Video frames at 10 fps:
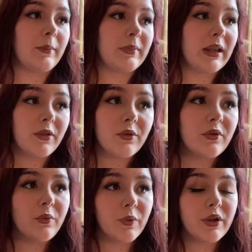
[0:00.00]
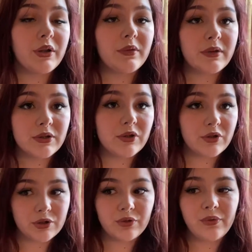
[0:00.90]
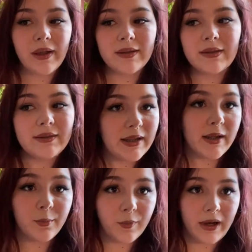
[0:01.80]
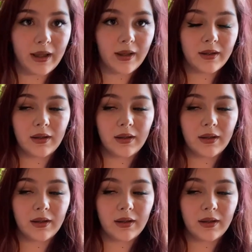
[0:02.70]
Get through the work you need to do and then take a break.